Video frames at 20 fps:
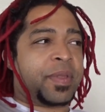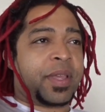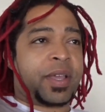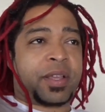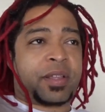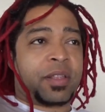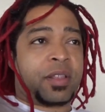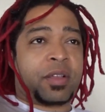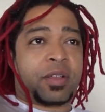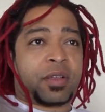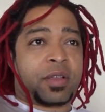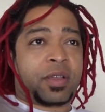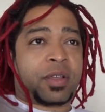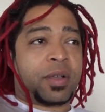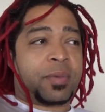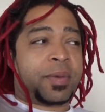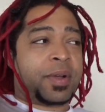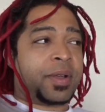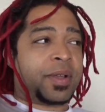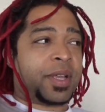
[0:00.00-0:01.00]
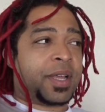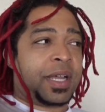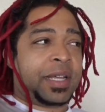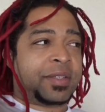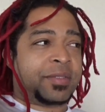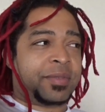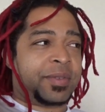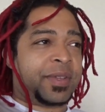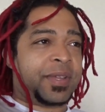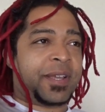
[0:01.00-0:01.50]
like, look, come on
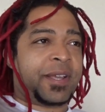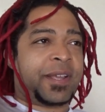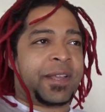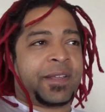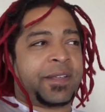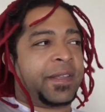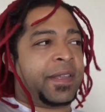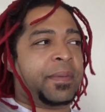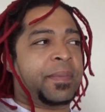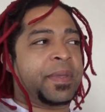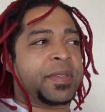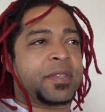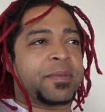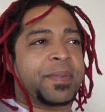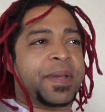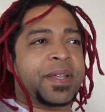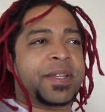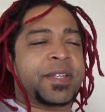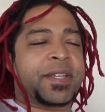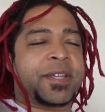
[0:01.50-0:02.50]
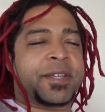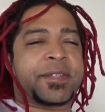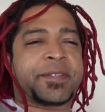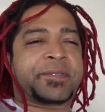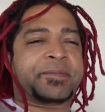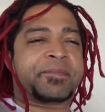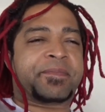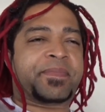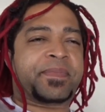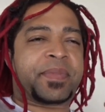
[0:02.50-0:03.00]
guys, give me some
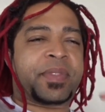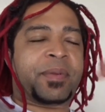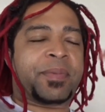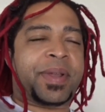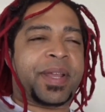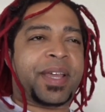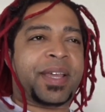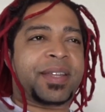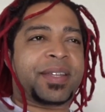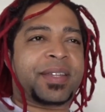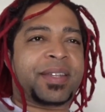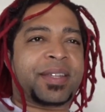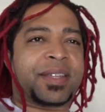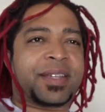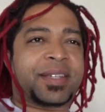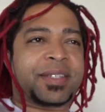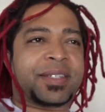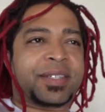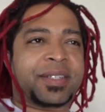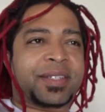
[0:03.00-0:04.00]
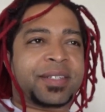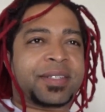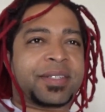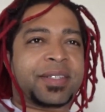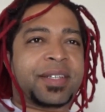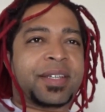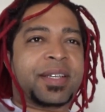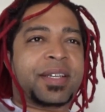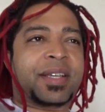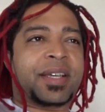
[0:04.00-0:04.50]
ideas, and nobody had any
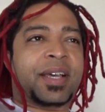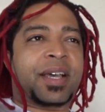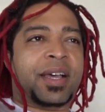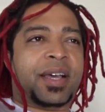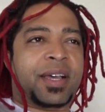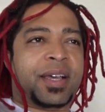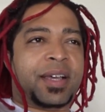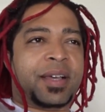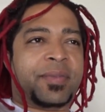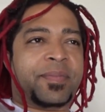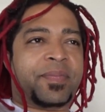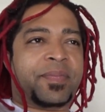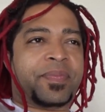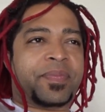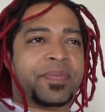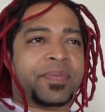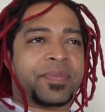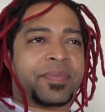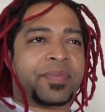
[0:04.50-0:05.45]
ideas. You